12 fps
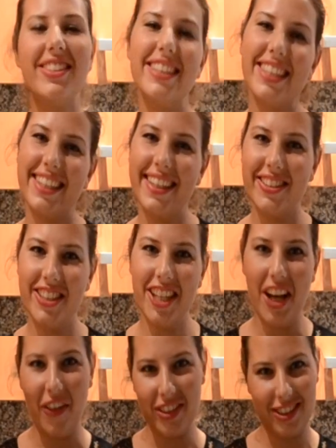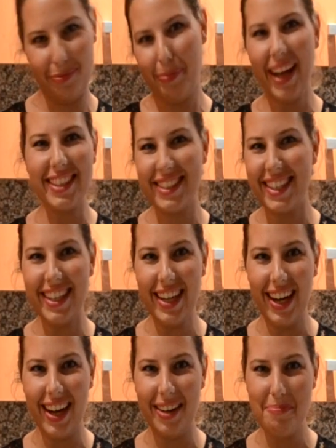to the kitchen of Spice It
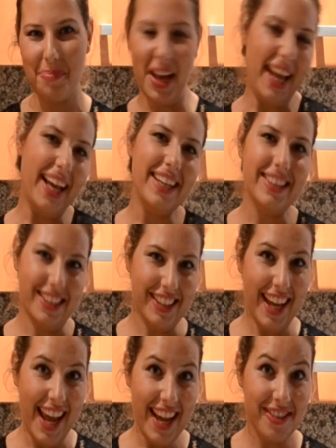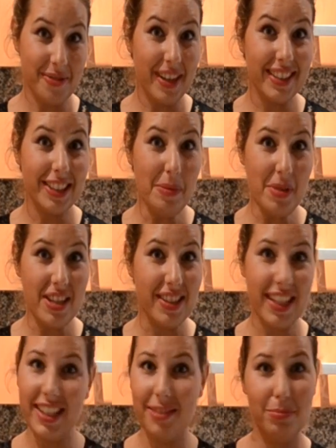Up. Today's recipe is
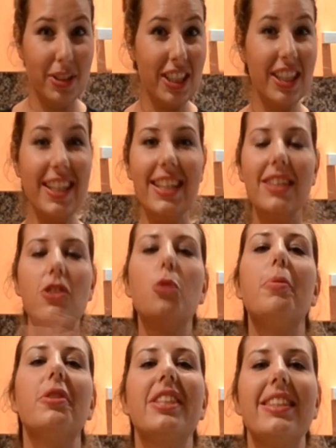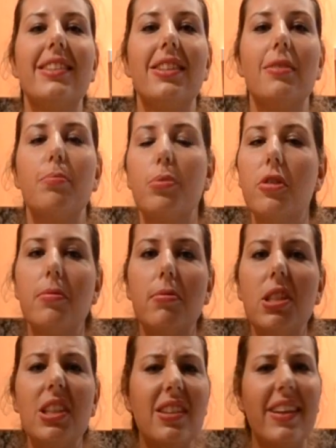gonna be super easy,
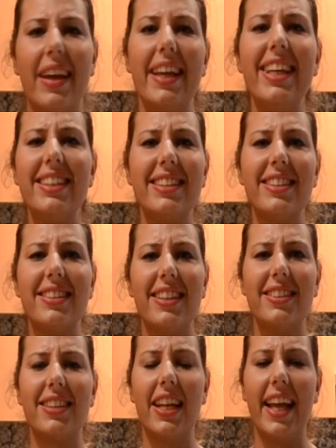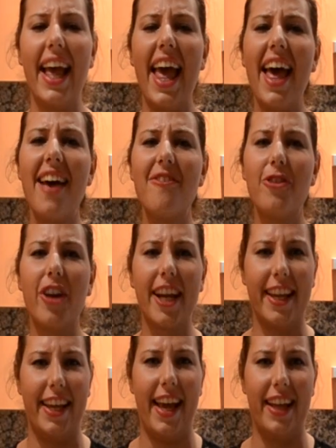probably the easiest it's gonna
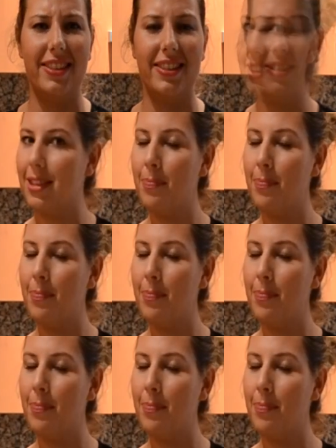ever get.